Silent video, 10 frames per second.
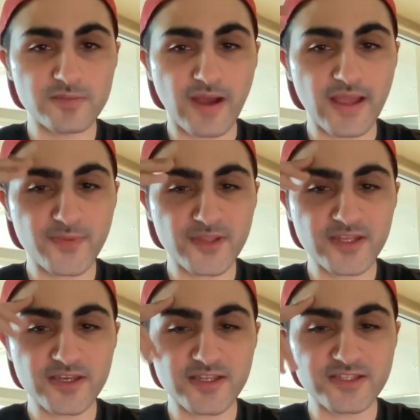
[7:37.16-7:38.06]
in my
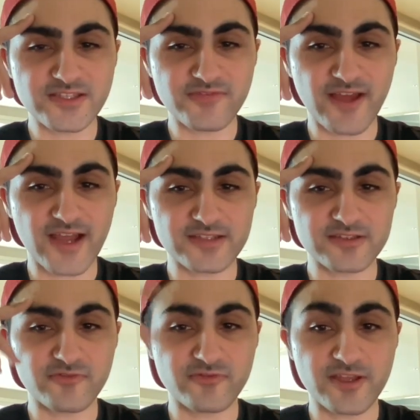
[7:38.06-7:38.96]
opinion, is the fact
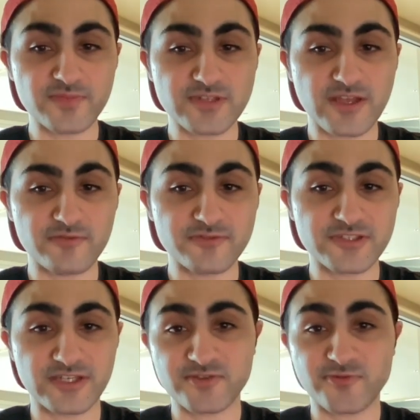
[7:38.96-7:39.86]
that the Flames have
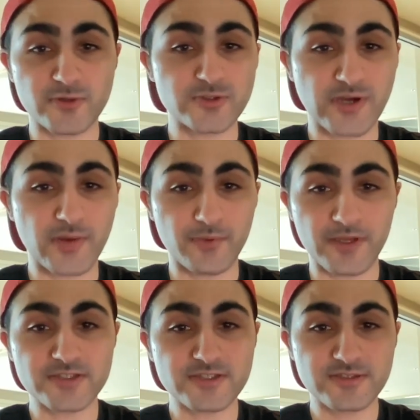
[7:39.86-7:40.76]
6 first-round
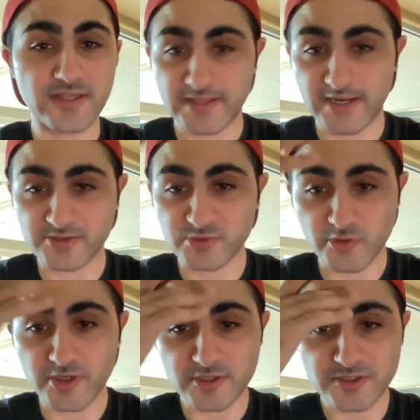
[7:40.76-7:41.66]
picks in the next
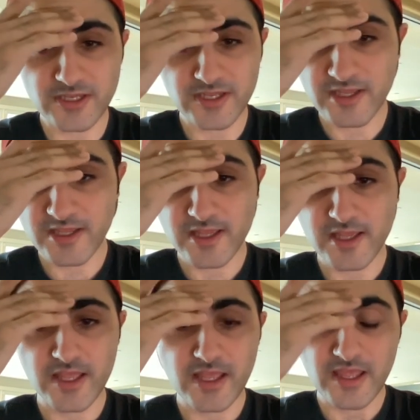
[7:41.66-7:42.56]
3 years.
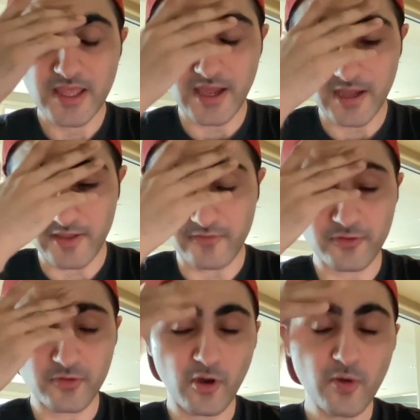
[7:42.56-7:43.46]
If
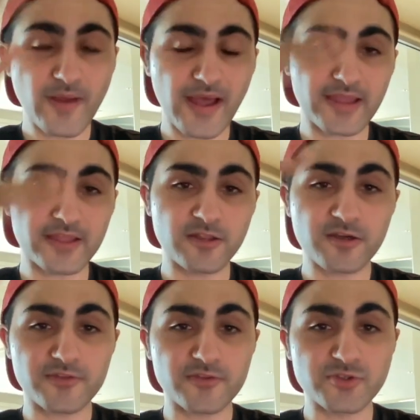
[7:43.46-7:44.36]
you go back and
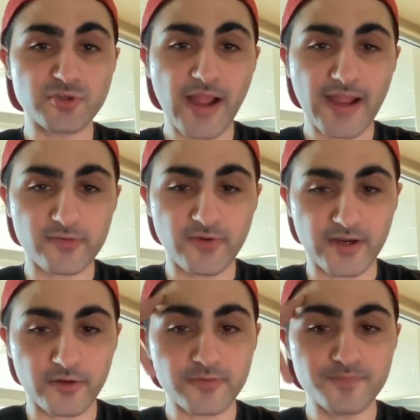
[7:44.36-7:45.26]
look at the track
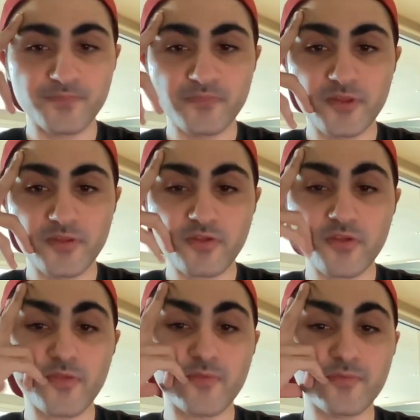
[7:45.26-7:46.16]
record, this
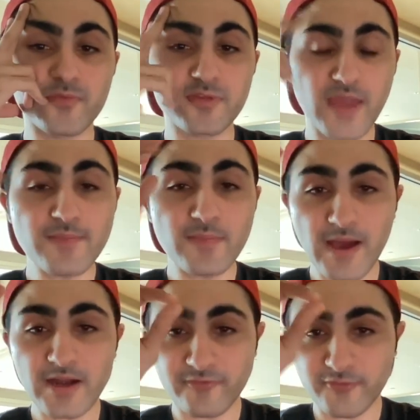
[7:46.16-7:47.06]
is the same
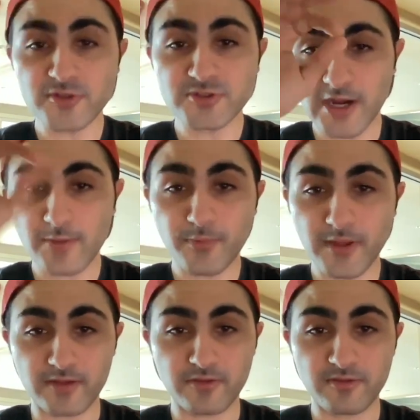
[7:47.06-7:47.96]
amount of first-round
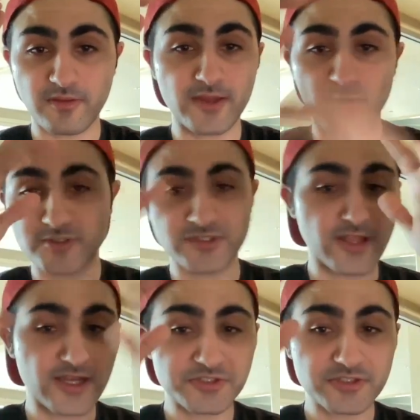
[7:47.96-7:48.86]
picks and or
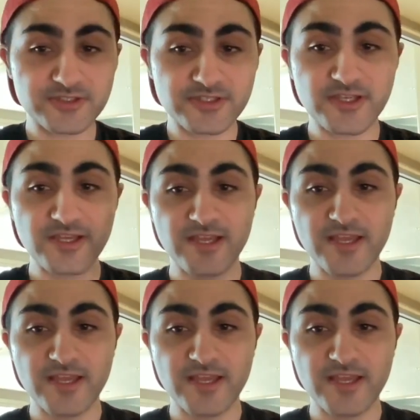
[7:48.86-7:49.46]
selections